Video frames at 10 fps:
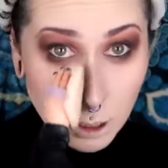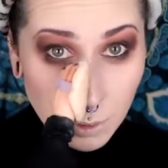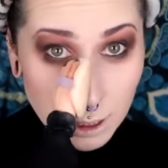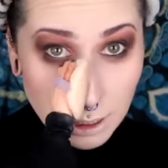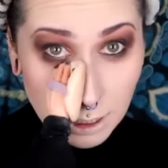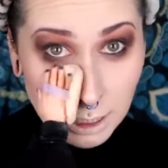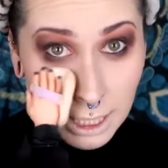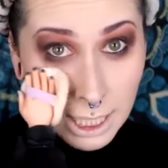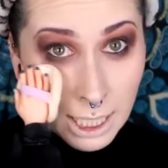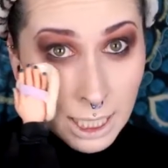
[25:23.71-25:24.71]
So we're just
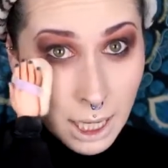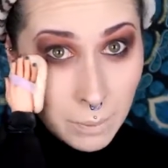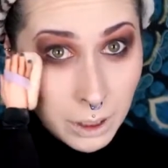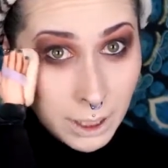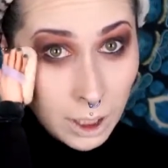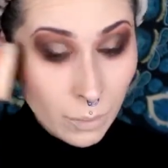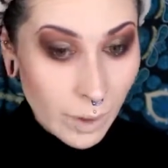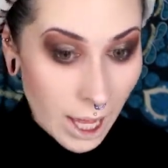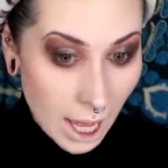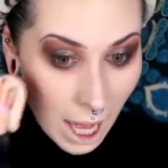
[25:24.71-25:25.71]
cleaning it up a little bit.
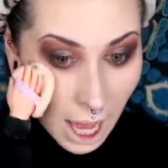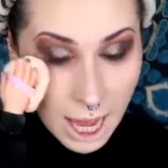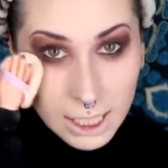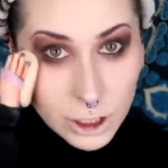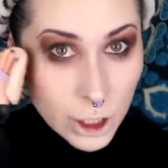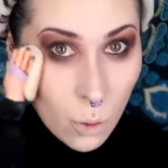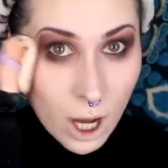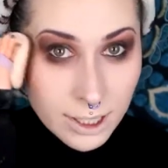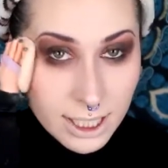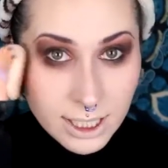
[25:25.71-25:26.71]
I do
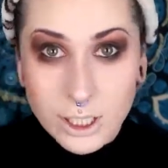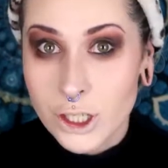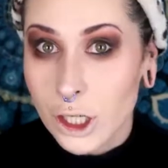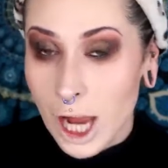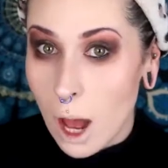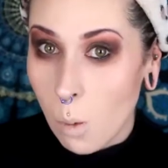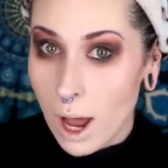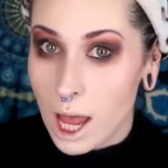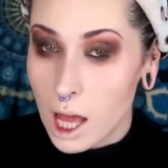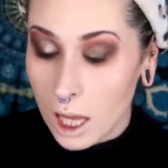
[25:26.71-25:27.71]
want this to turn out
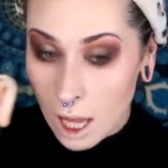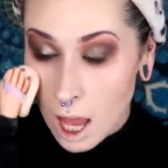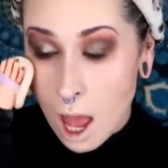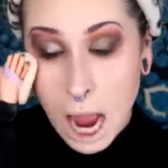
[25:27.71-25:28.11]
well.